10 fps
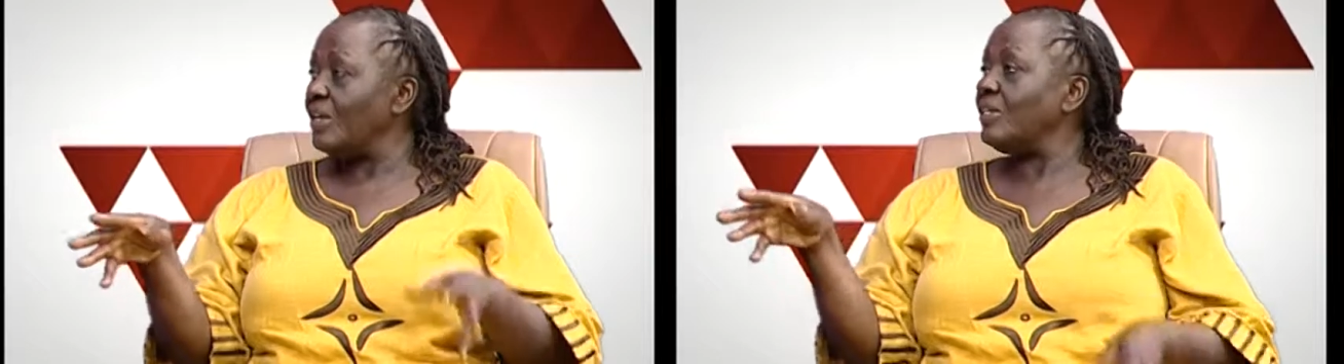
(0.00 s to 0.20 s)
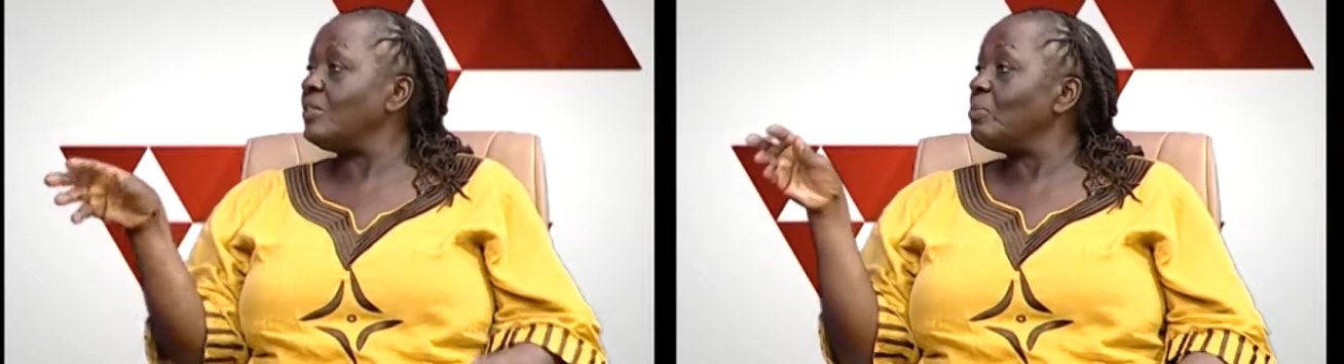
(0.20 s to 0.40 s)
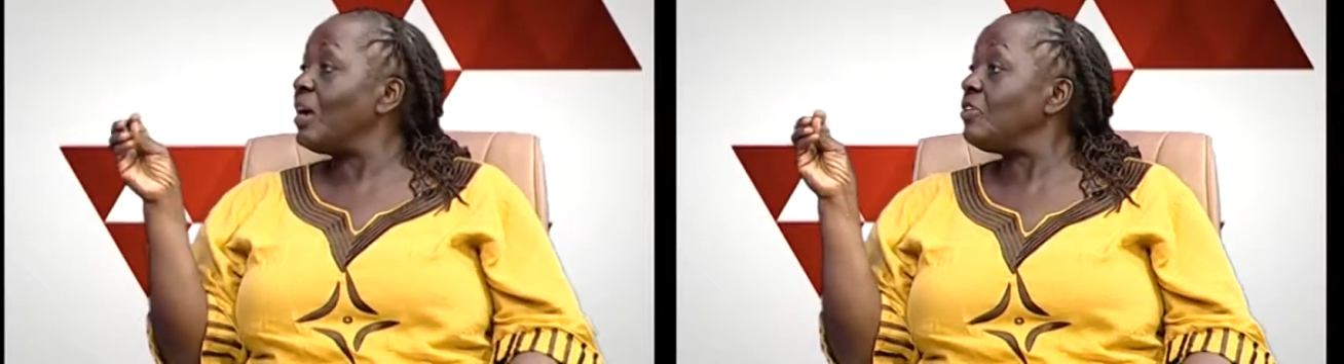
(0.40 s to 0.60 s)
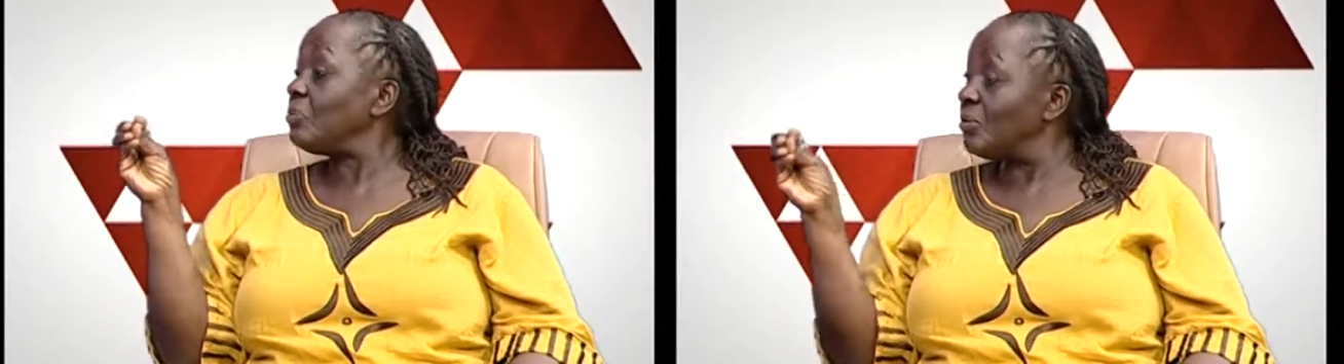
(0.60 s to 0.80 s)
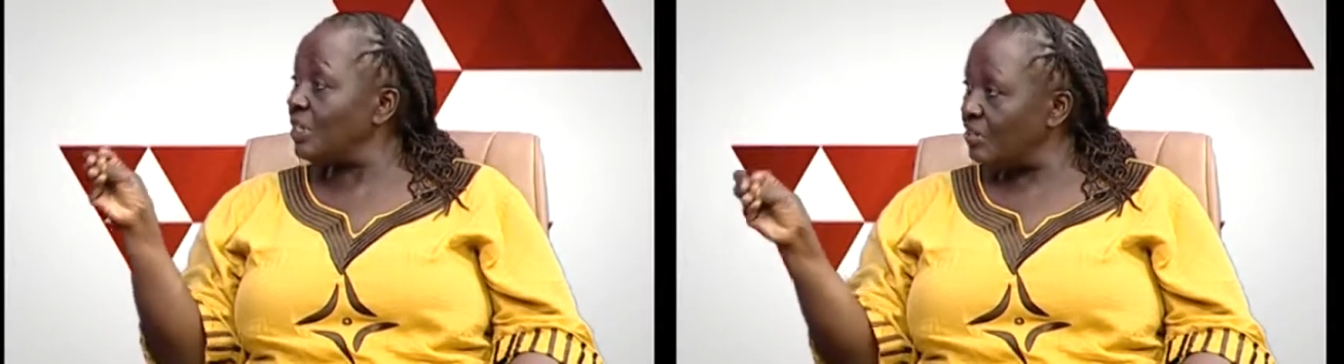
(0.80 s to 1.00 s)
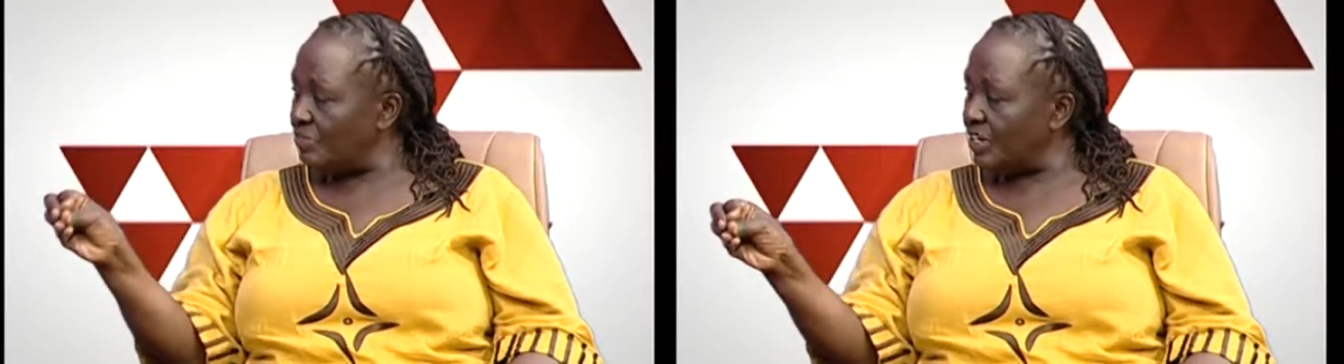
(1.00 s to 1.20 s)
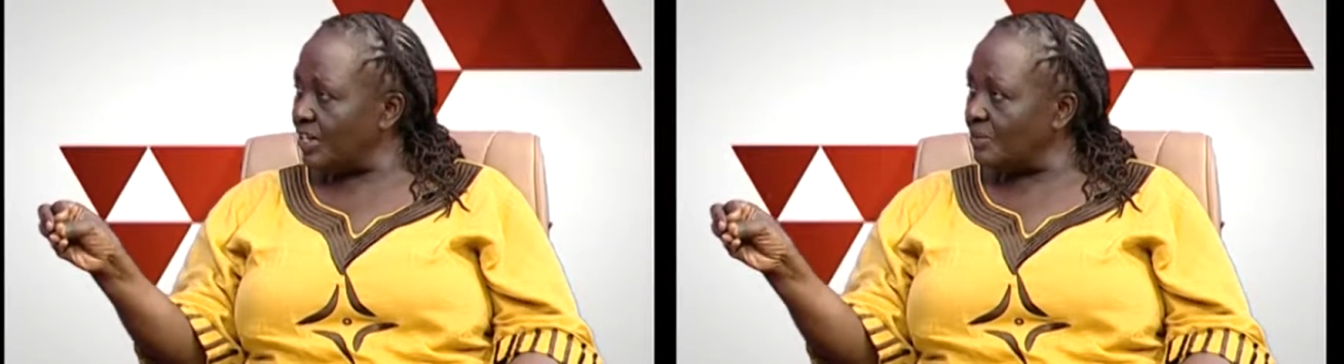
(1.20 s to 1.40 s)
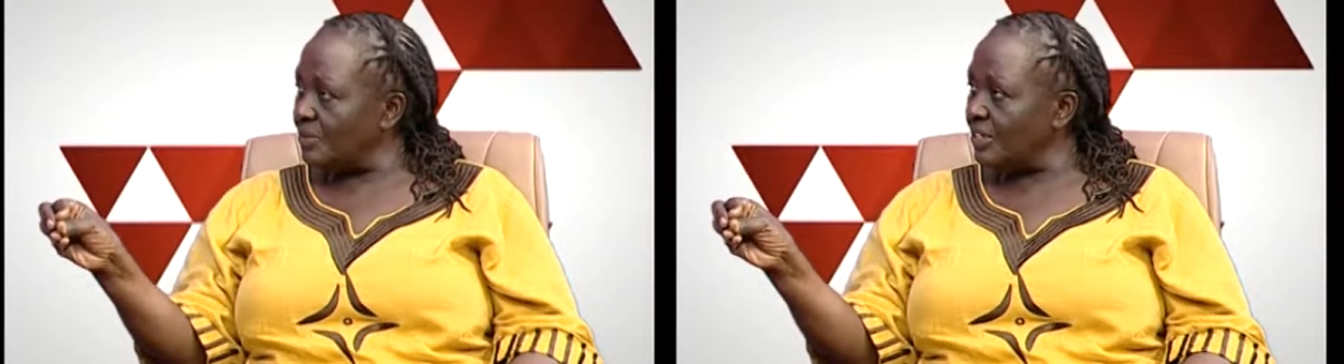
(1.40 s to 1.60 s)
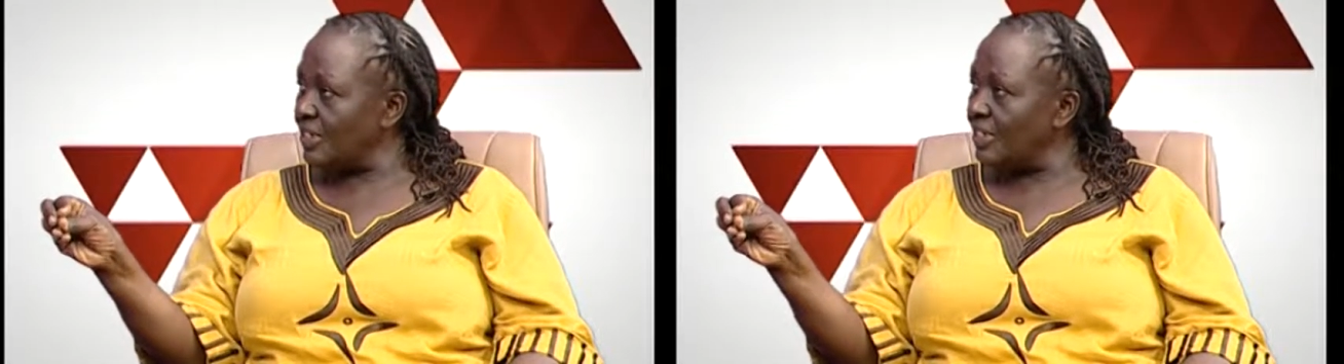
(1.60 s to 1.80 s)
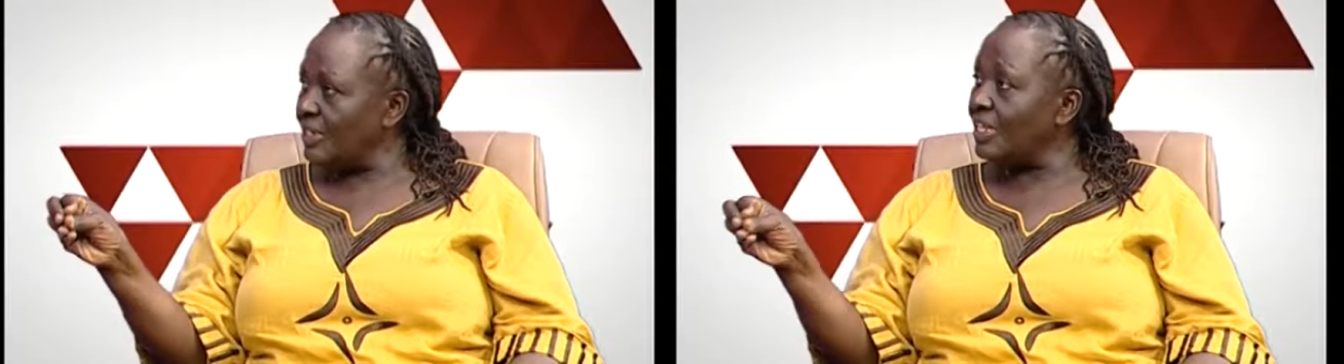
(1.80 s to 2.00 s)
is much more difficult
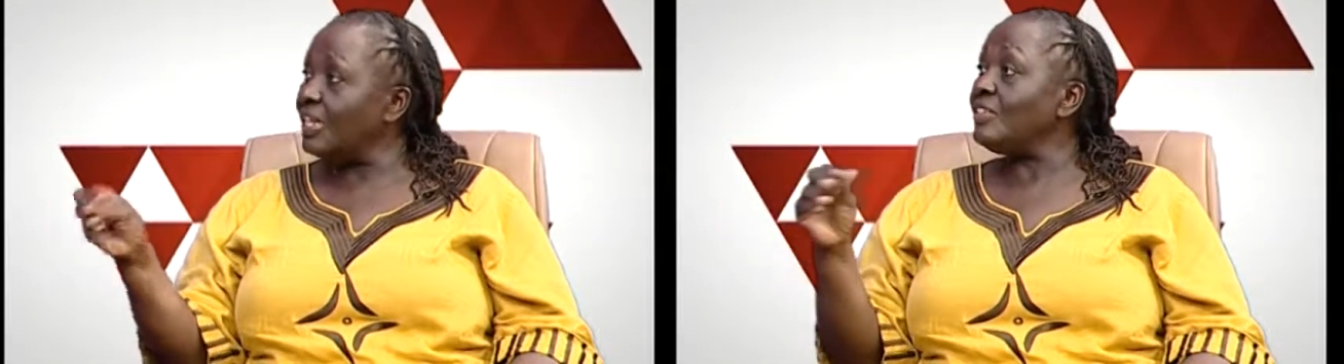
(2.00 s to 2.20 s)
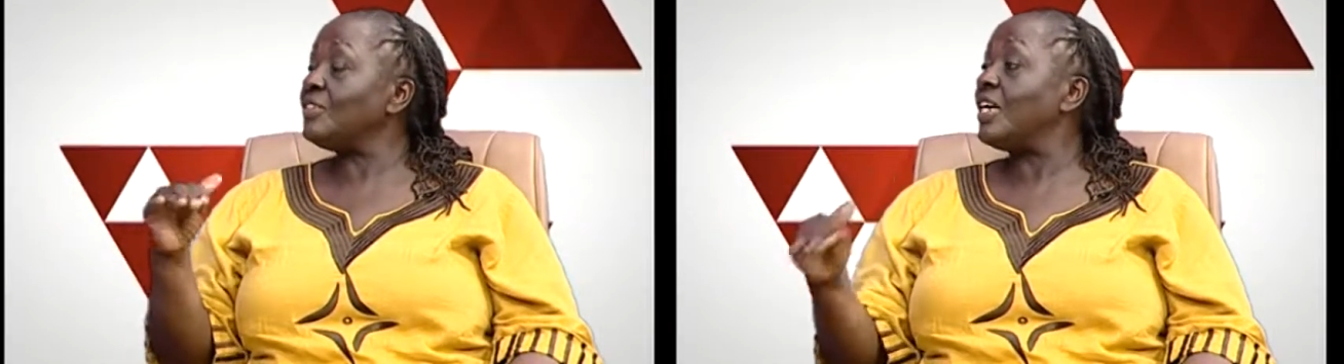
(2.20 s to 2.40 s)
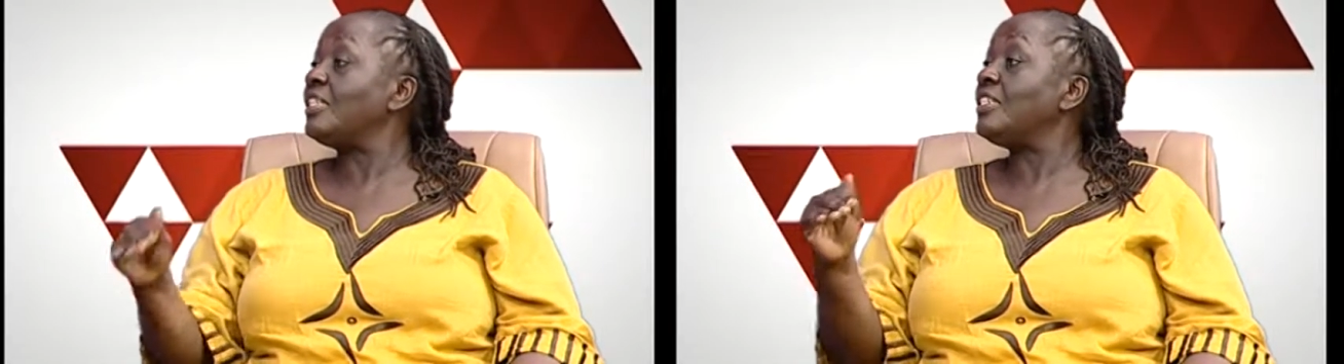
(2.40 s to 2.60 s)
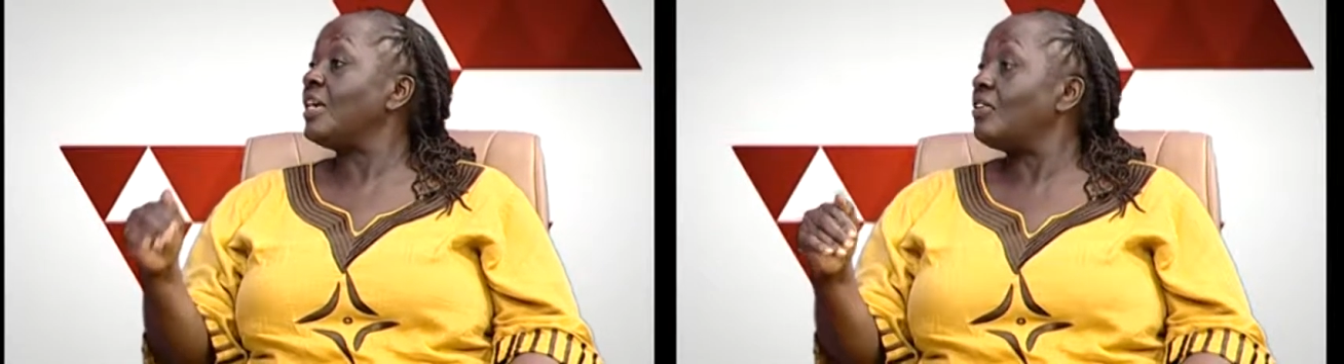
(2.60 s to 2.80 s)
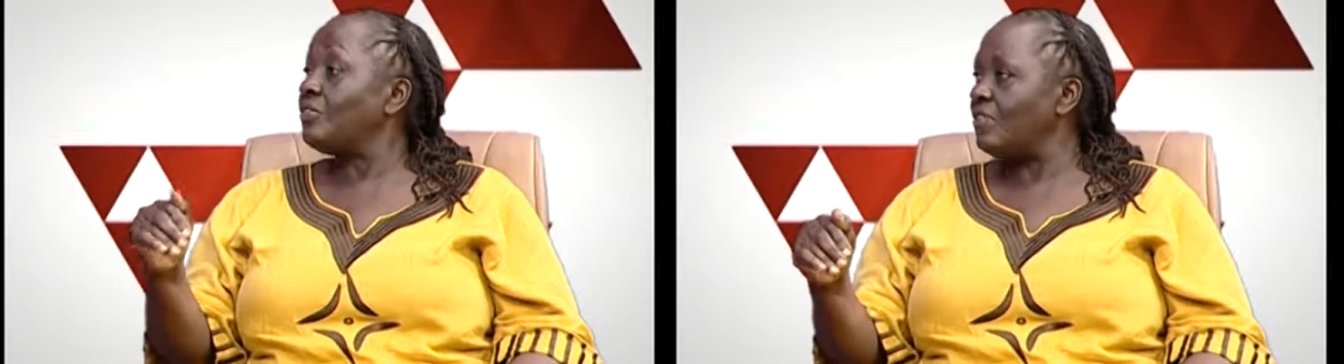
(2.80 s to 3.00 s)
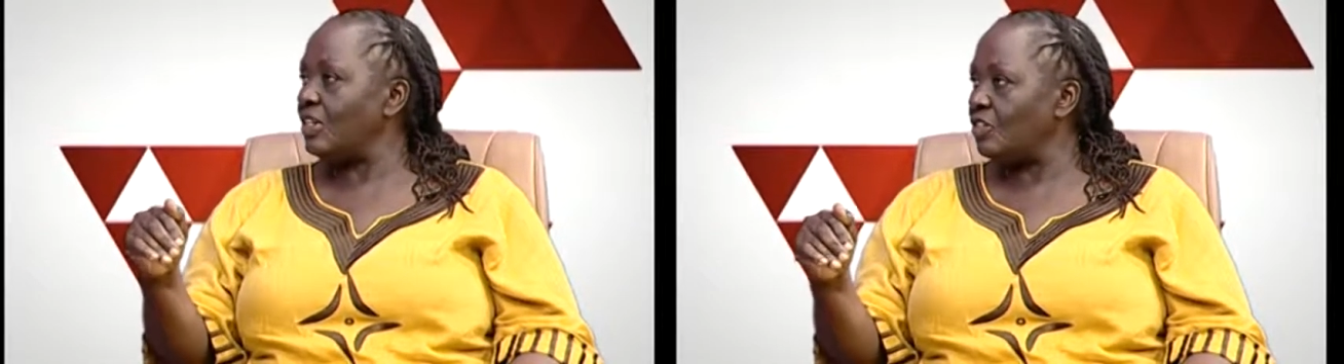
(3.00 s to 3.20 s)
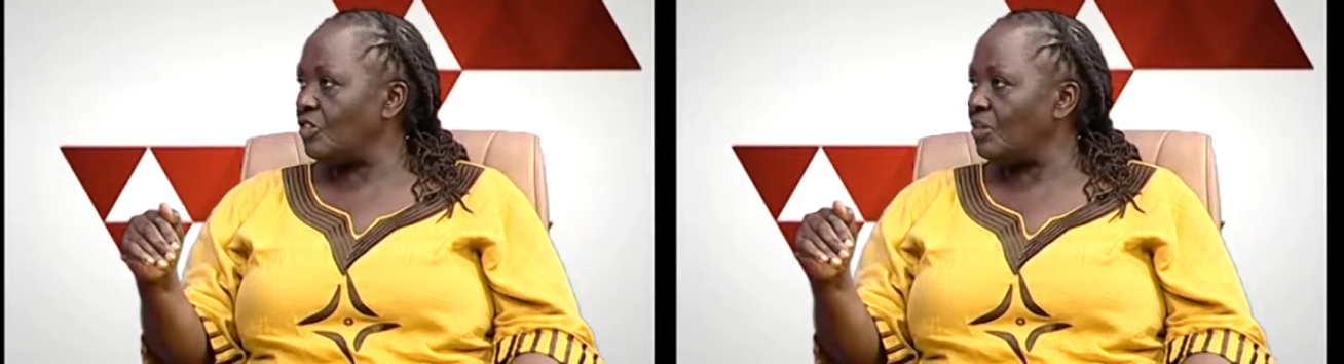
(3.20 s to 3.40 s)
than starting afresh,